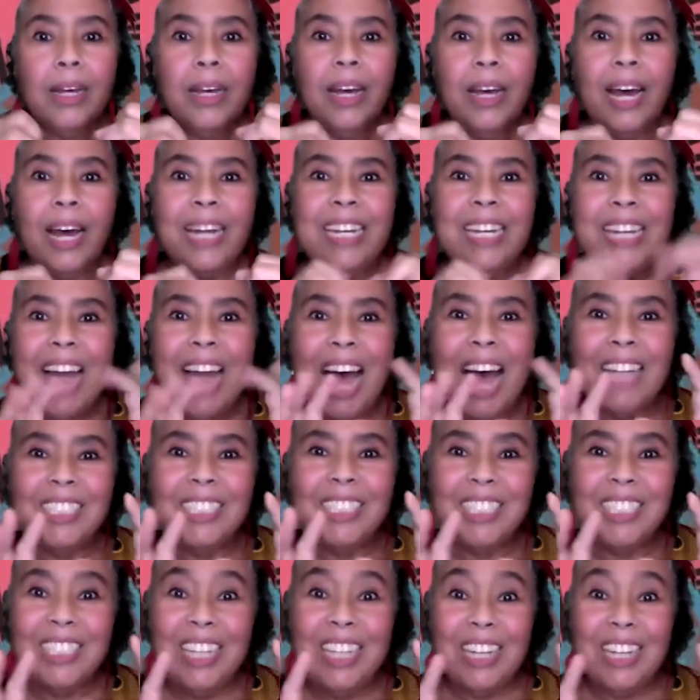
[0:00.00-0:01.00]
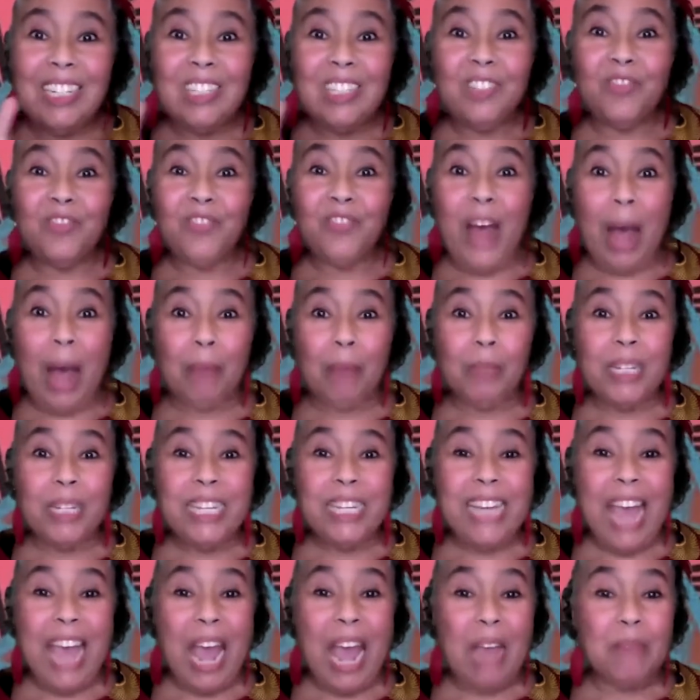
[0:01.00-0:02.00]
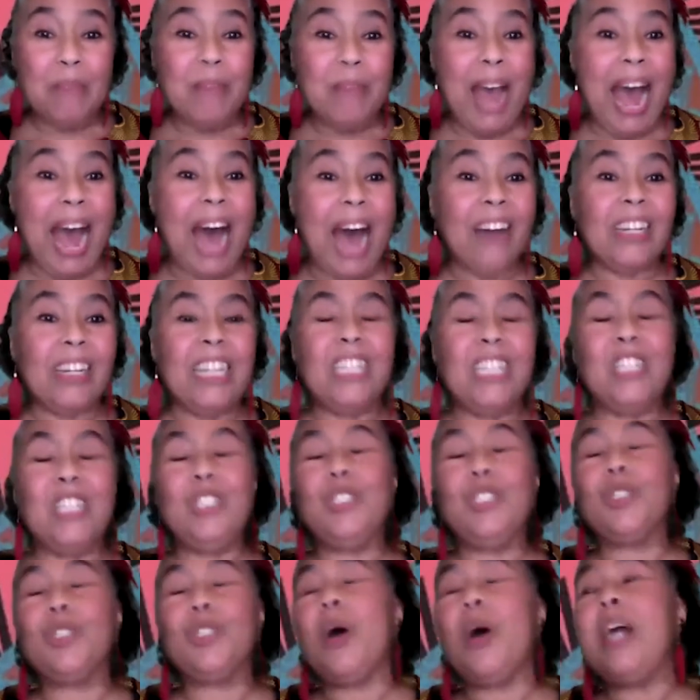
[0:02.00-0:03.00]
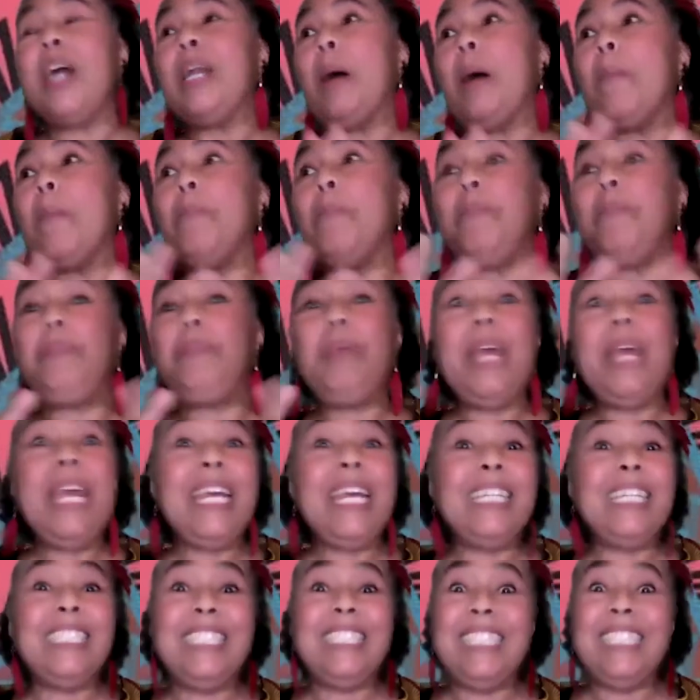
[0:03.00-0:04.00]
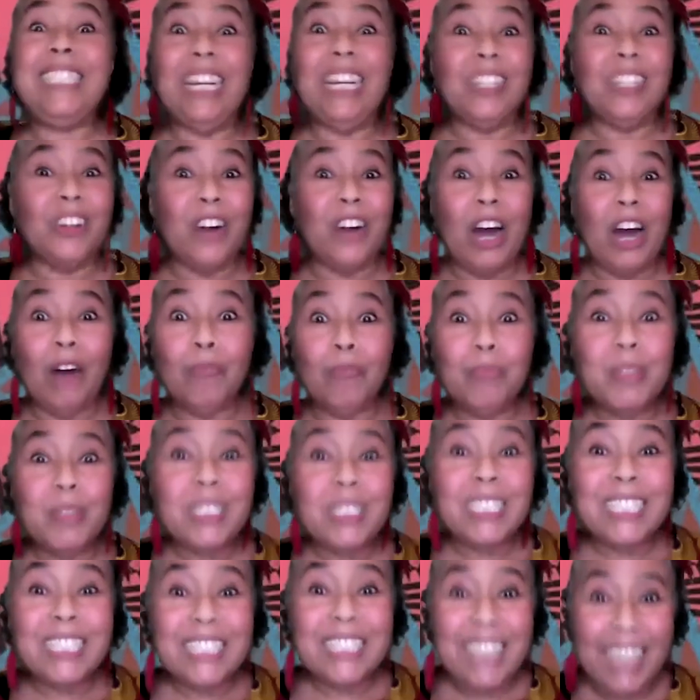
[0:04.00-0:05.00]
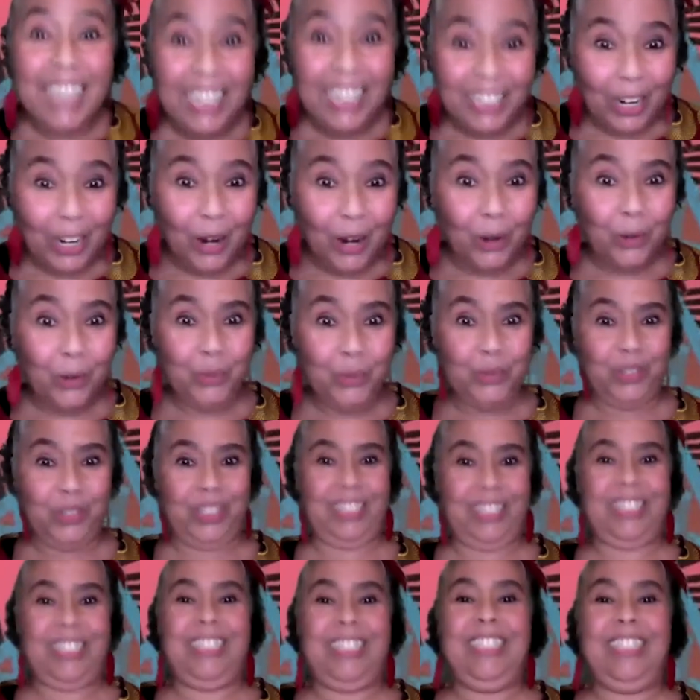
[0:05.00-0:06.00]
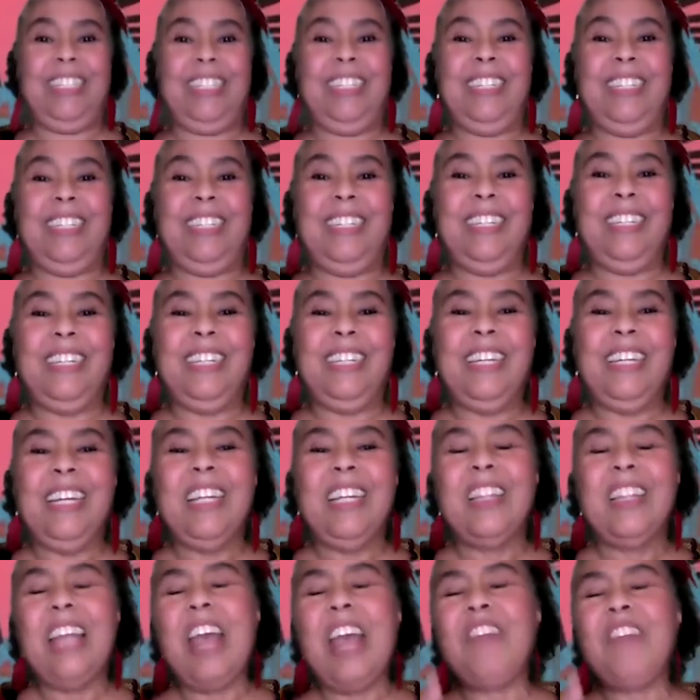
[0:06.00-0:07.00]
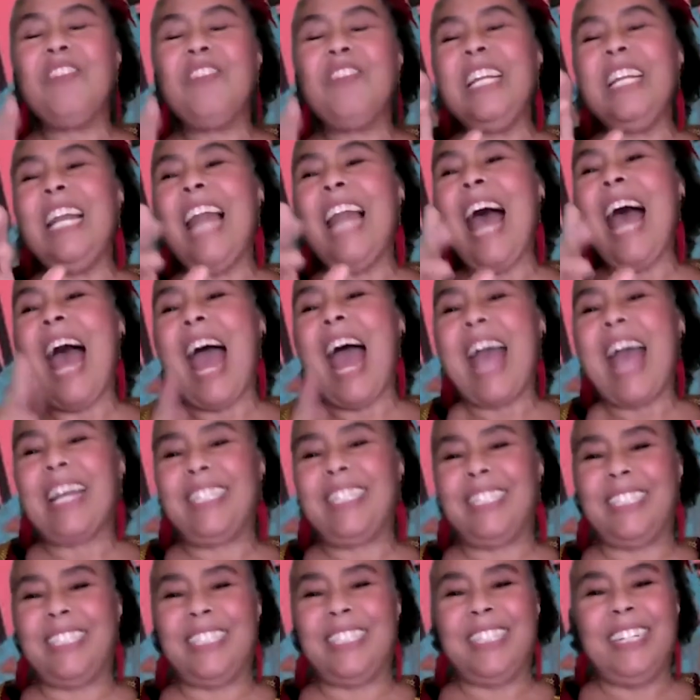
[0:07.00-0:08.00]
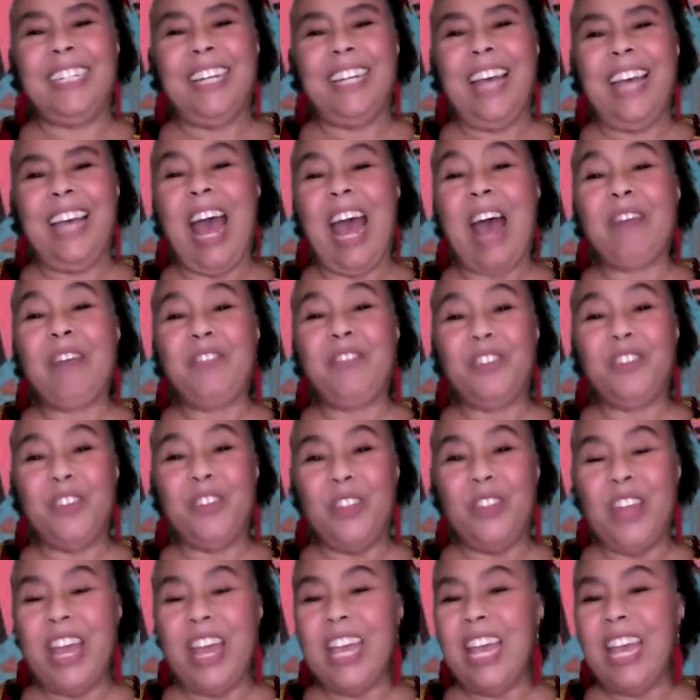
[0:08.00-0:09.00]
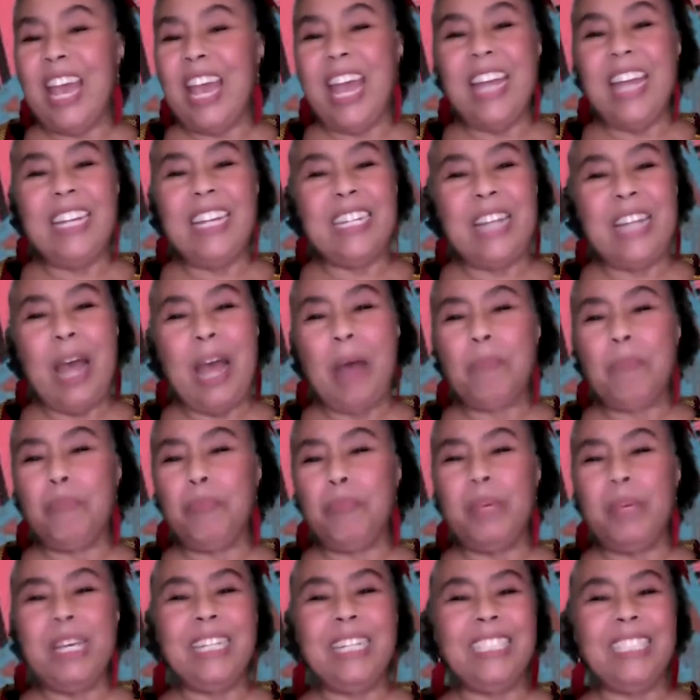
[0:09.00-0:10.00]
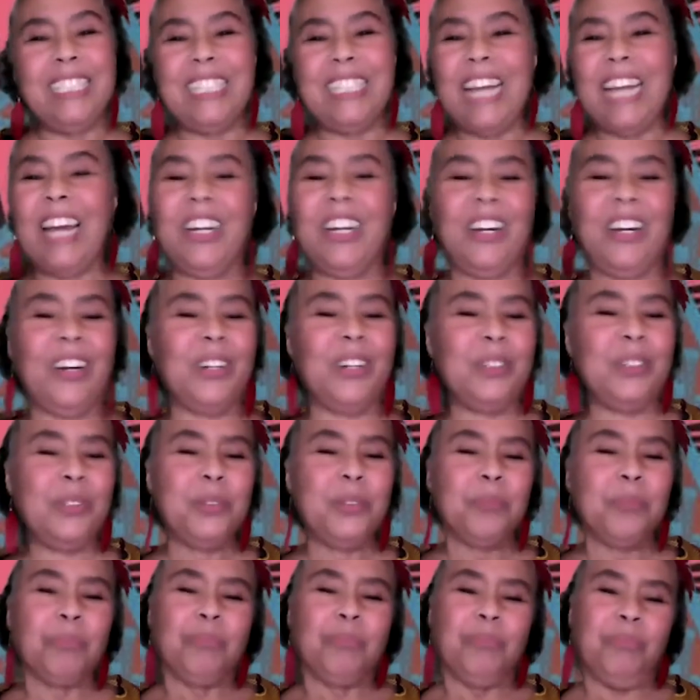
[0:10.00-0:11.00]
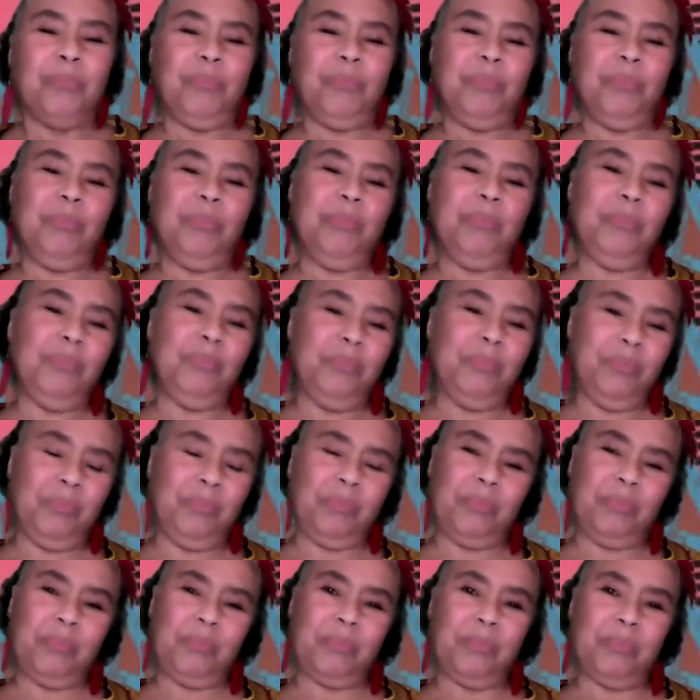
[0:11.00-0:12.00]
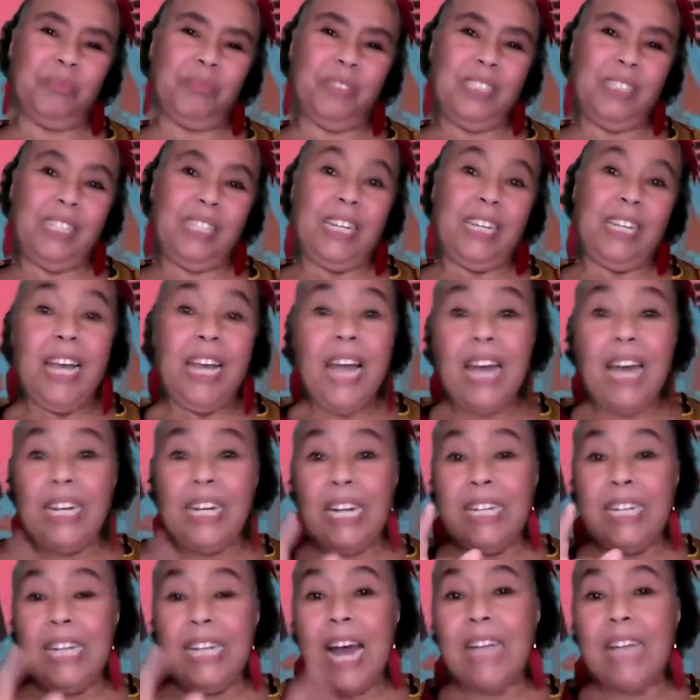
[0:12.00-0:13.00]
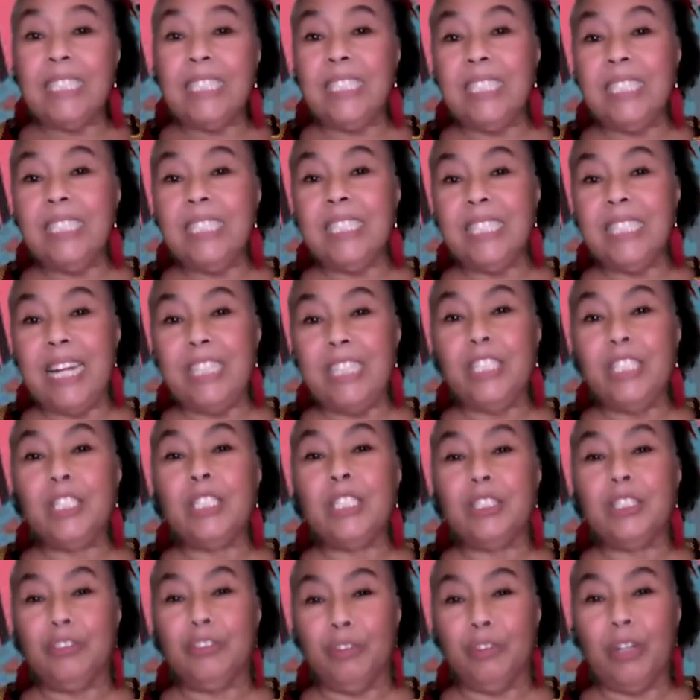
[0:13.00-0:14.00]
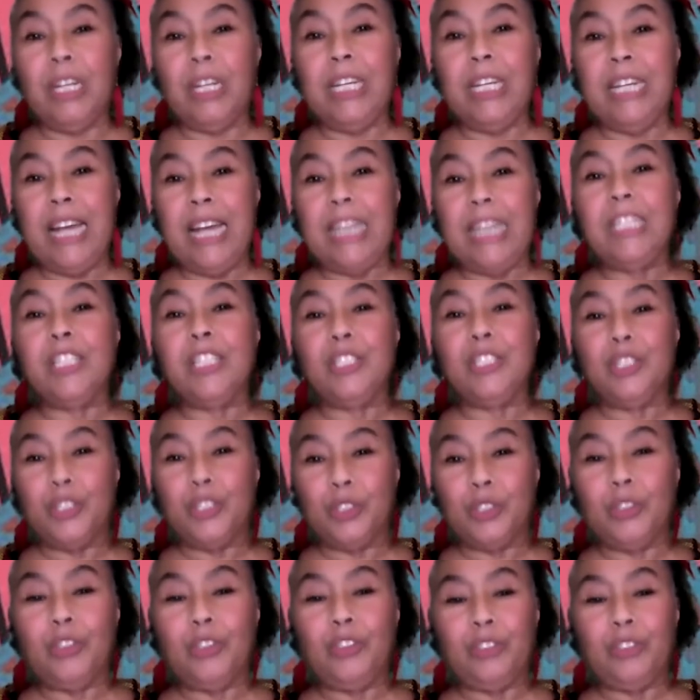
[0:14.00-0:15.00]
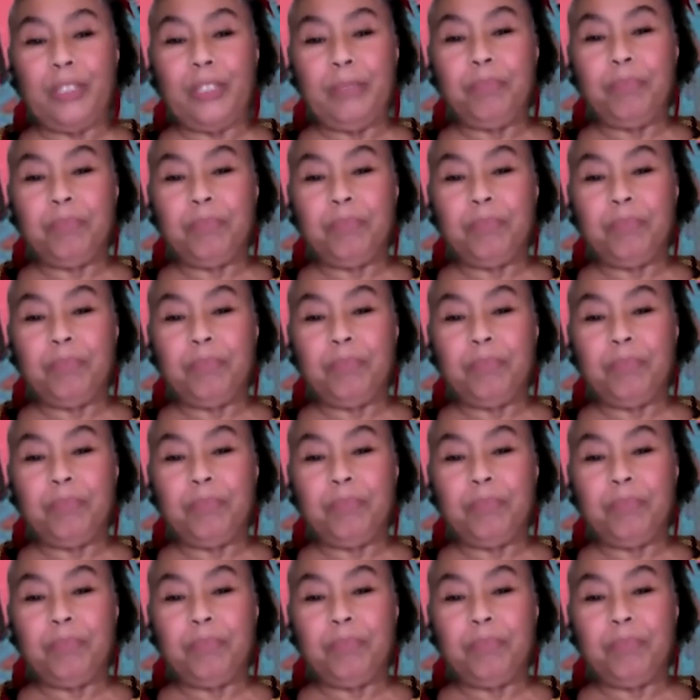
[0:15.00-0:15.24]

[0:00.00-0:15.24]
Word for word: Anansi and his family came out and enjoyed a big dinner of mosquitoes. They relaxed after they ate that big dinner. Mm. And Anansi said to Crookie and his children,